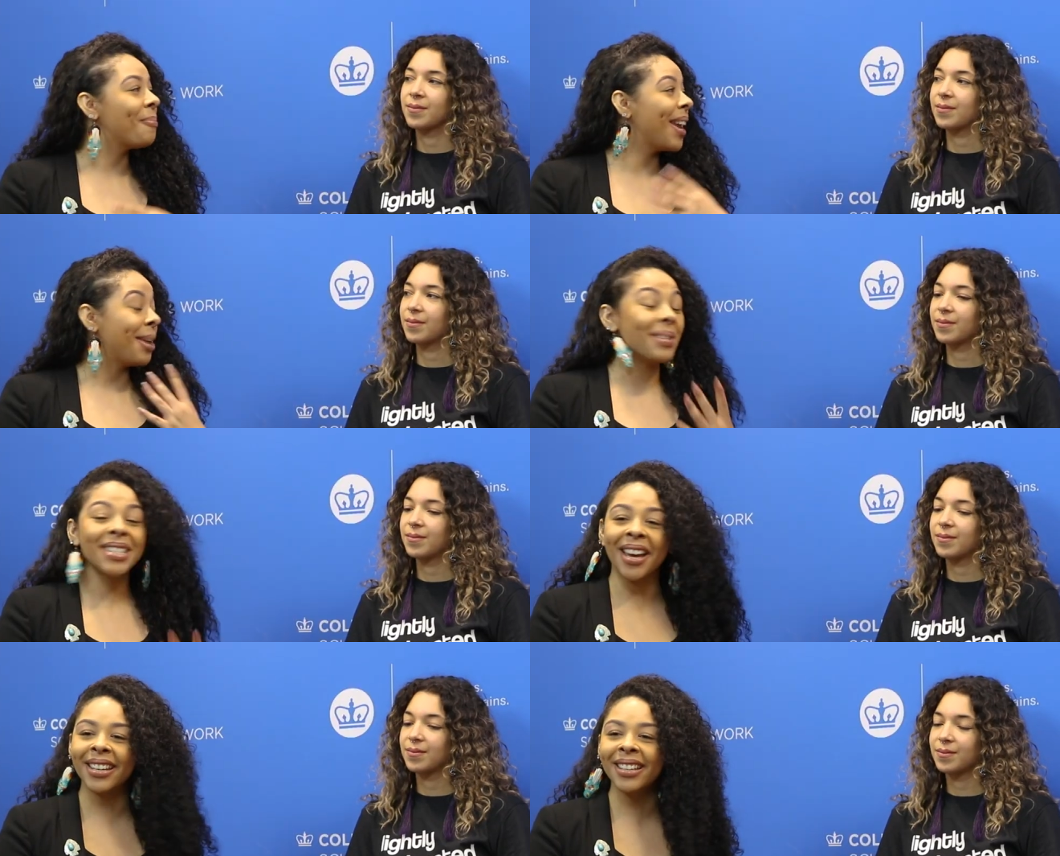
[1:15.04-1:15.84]
Speaker 1: my name is
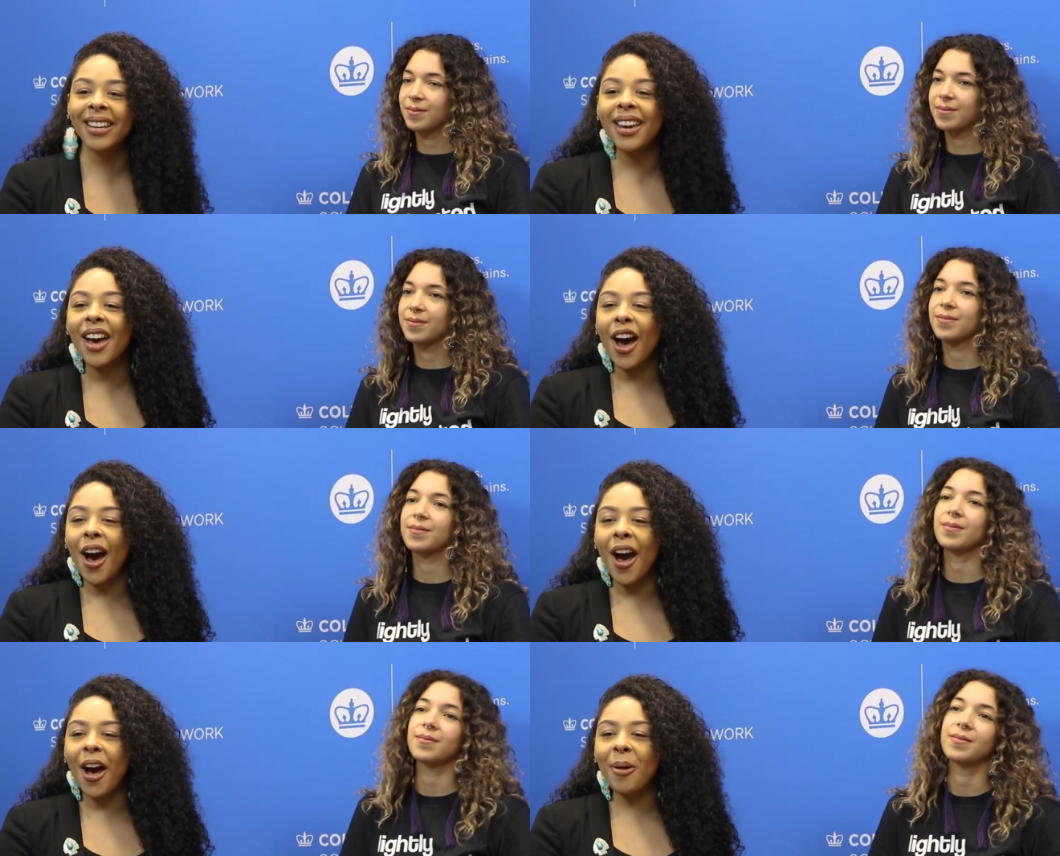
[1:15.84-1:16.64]
Sutton.
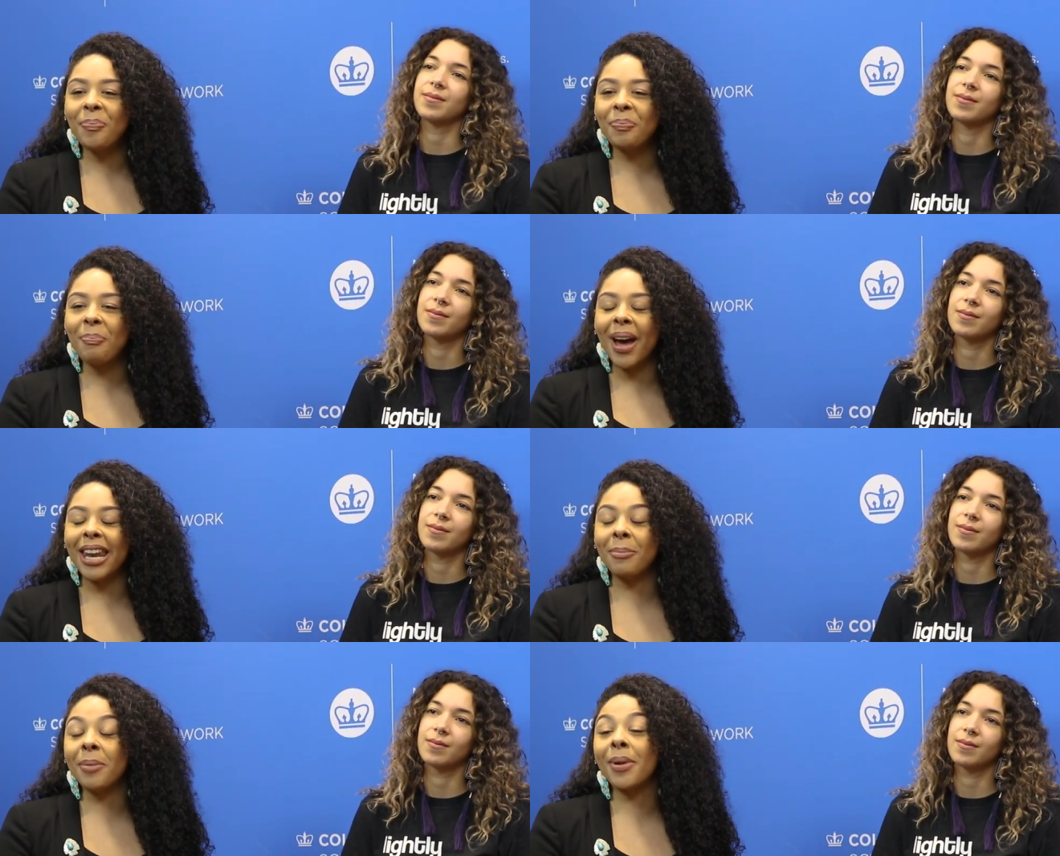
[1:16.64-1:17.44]
Um, my
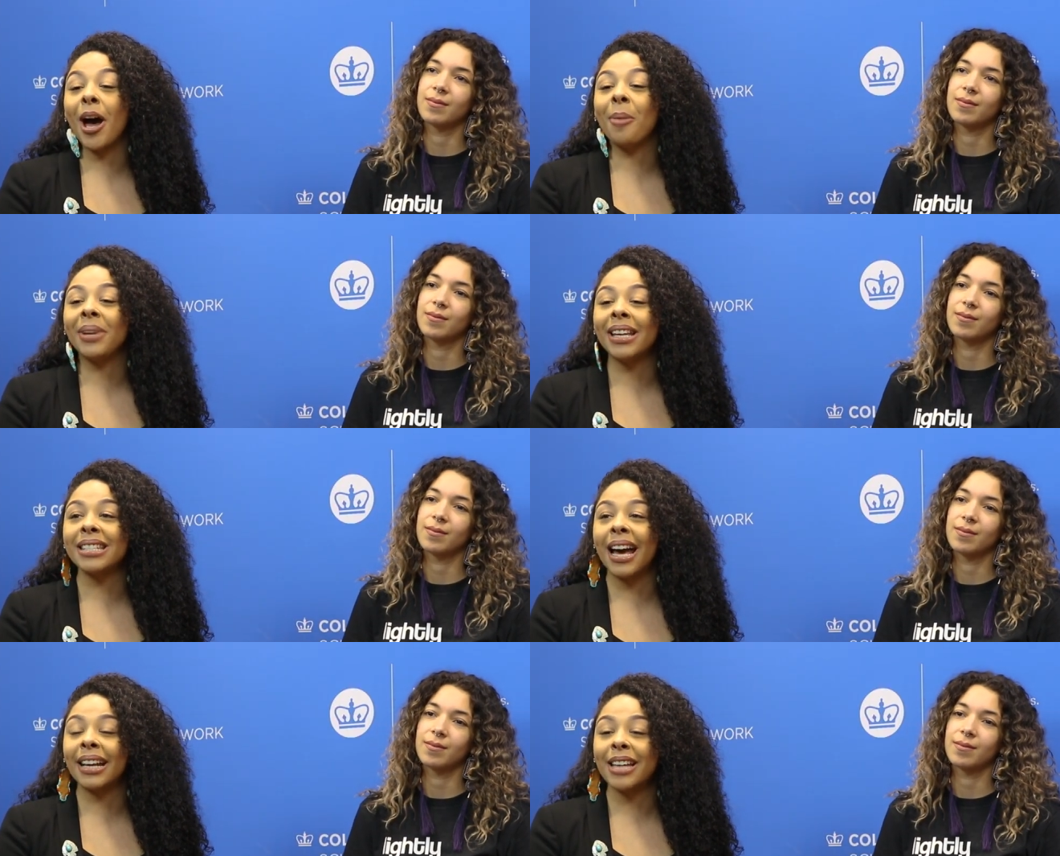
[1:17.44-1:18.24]
name in Menominee
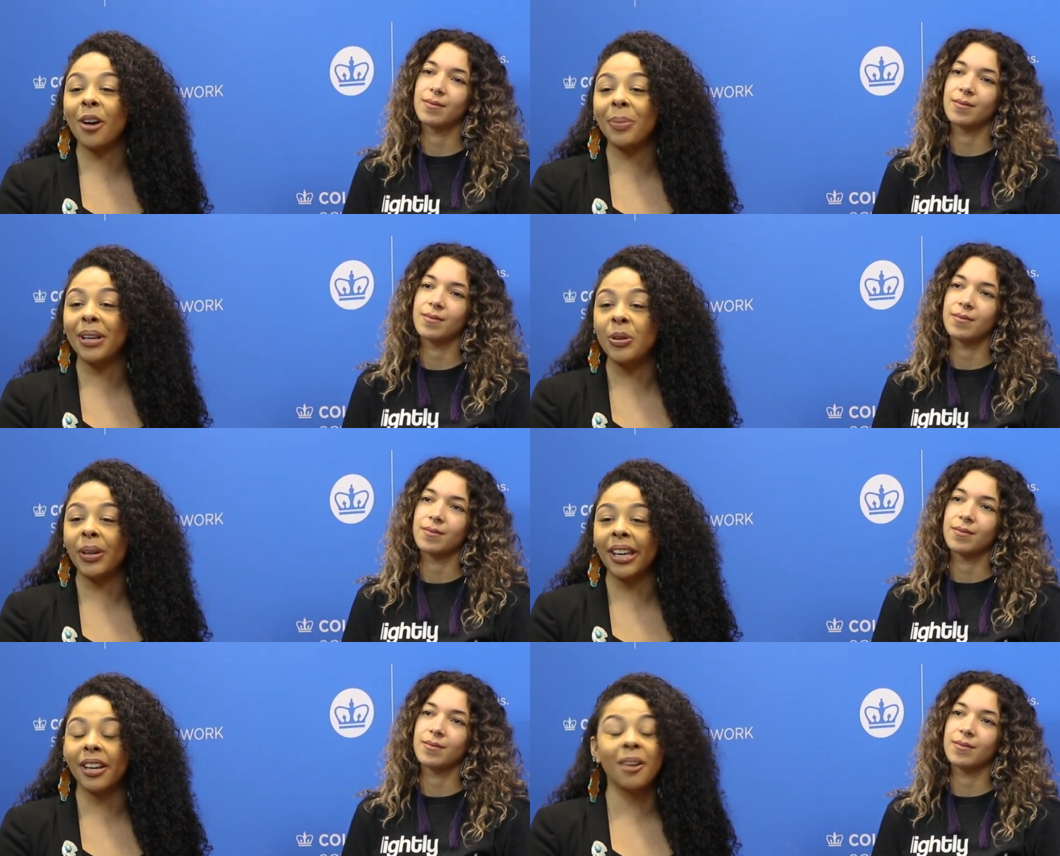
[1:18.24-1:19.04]
is Noctow
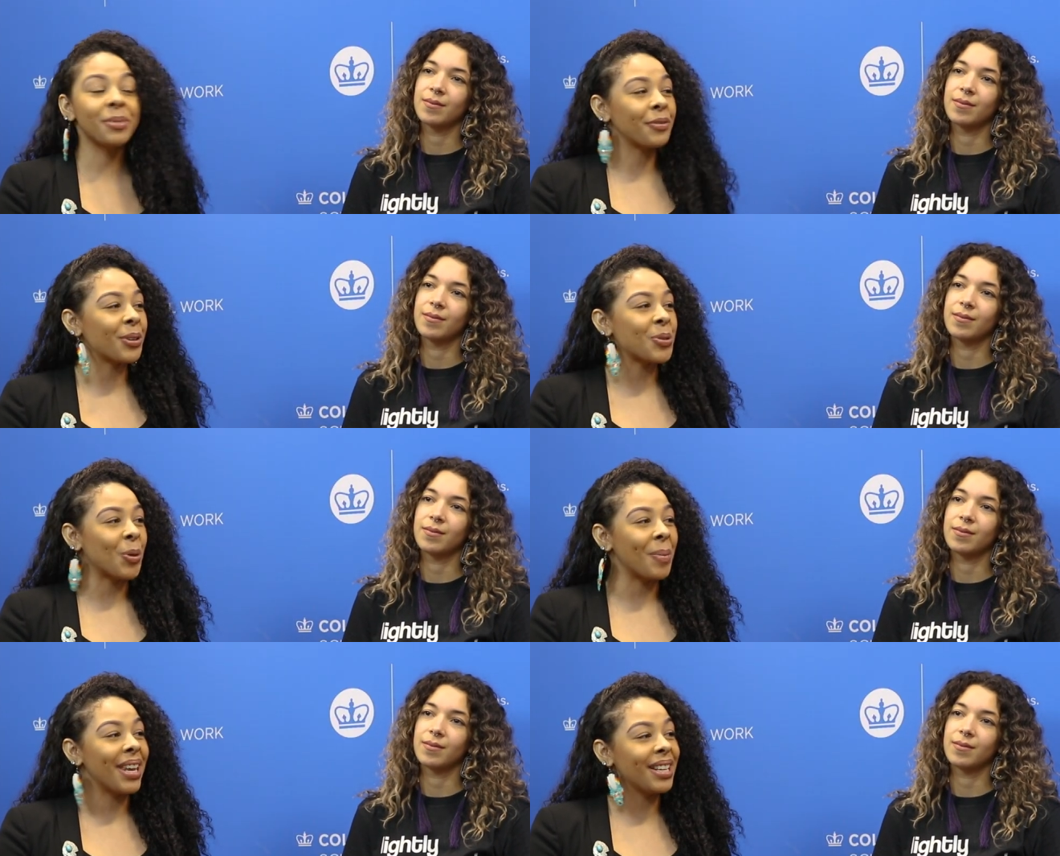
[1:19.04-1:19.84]
Pianuki, comes first
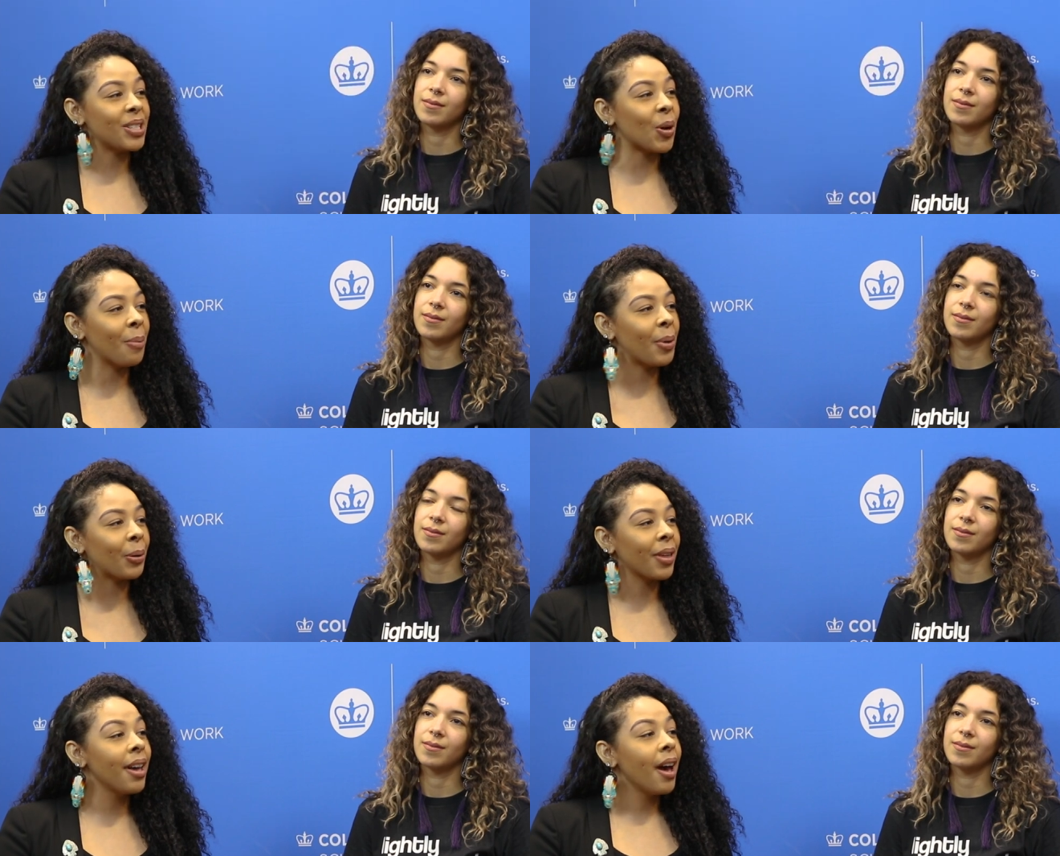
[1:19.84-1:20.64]
woman. And so I'm
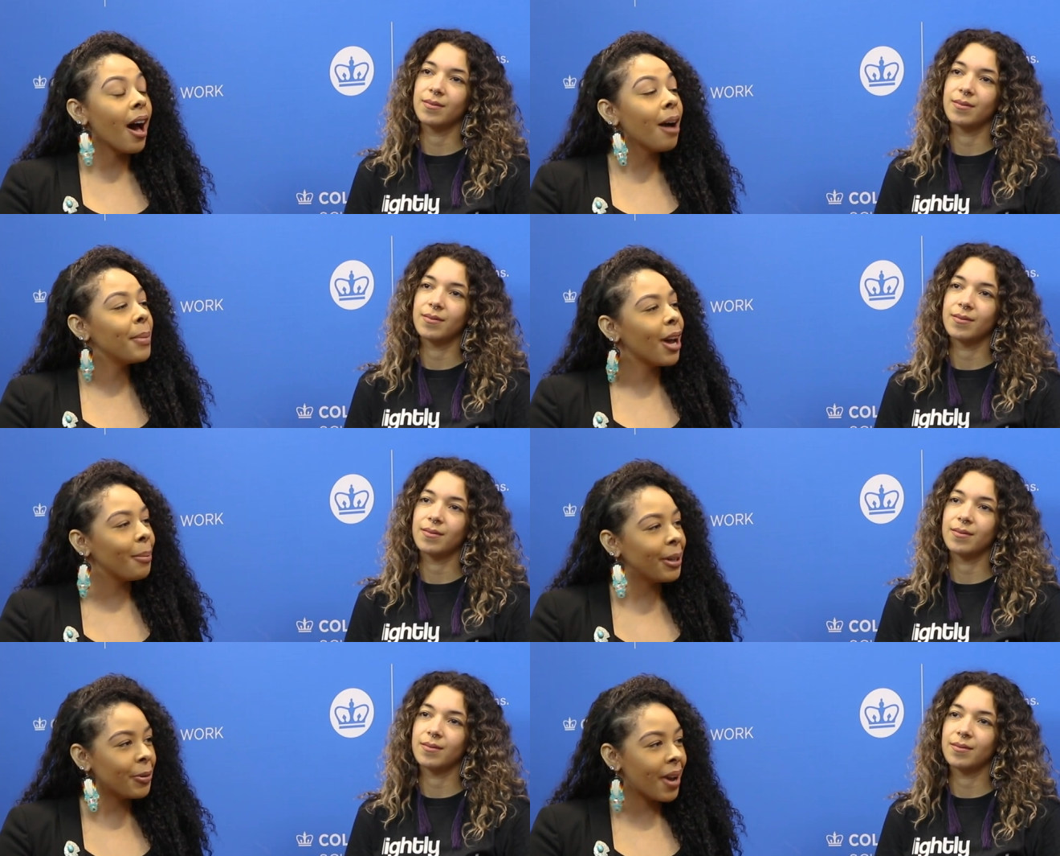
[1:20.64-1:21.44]
both, I'm
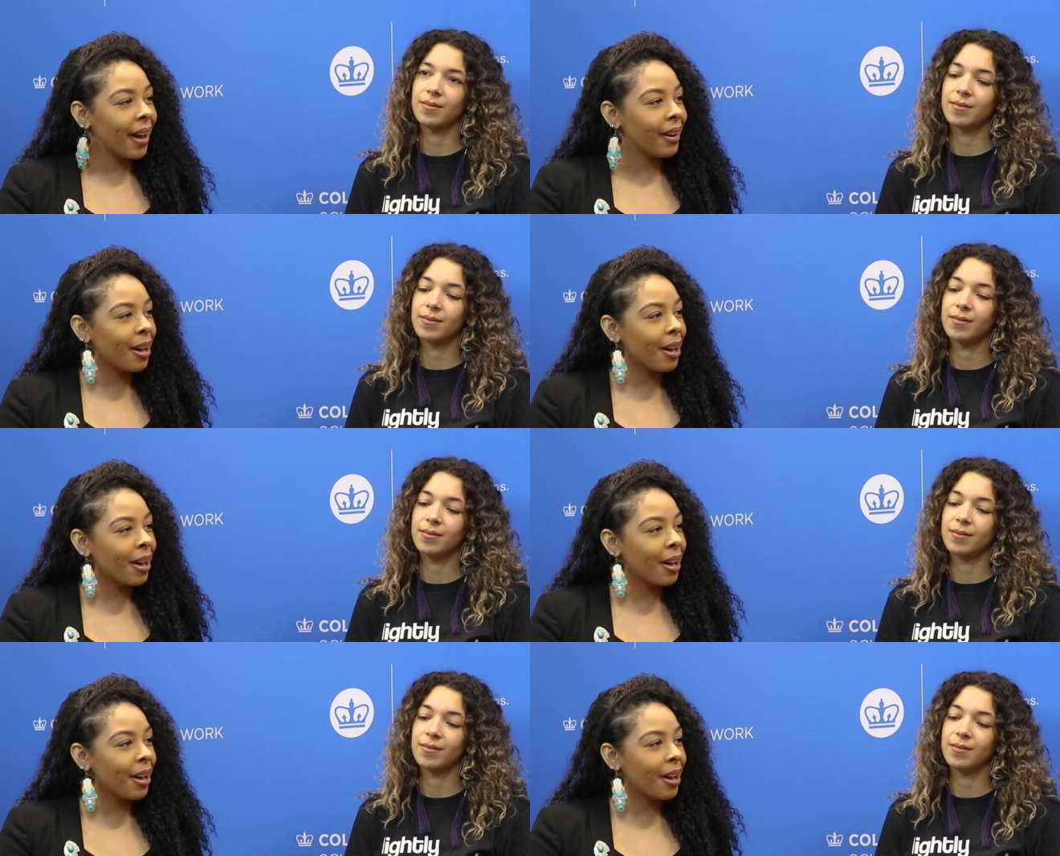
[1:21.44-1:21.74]
Menominee Oneida.